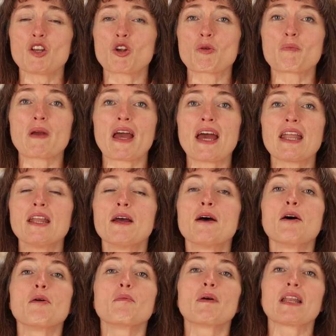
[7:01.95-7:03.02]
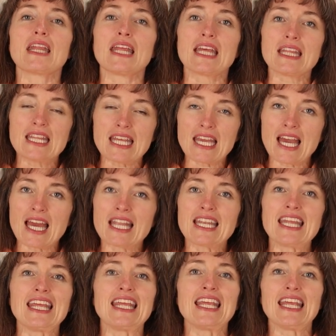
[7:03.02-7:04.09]
in her bed. But in the end,
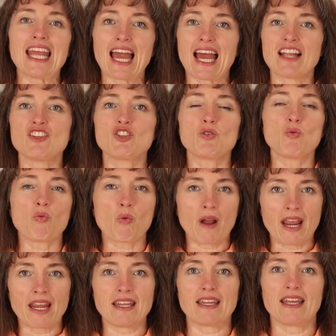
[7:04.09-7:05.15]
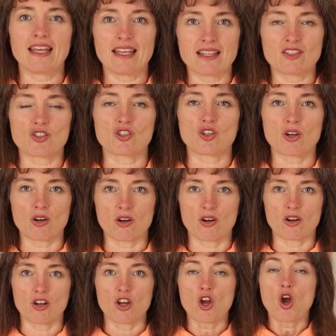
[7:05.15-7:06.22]
he had to wait his
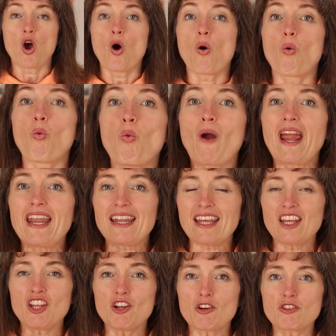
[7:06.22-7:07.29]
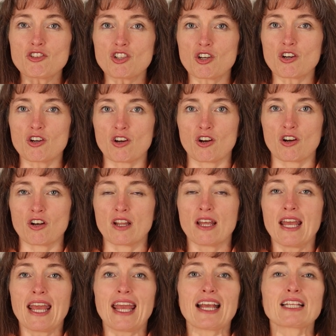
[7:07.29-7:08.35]
turn. Waiting your turn,
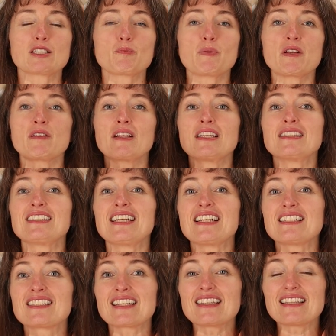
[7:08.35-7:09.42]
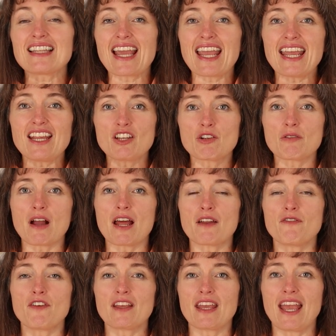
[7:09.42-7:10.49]
experiencing delayed
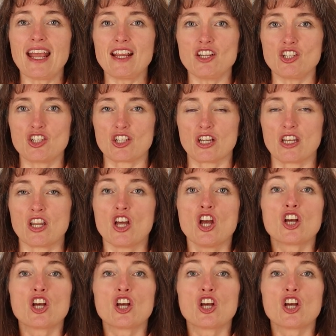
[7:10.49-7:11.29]
gratification,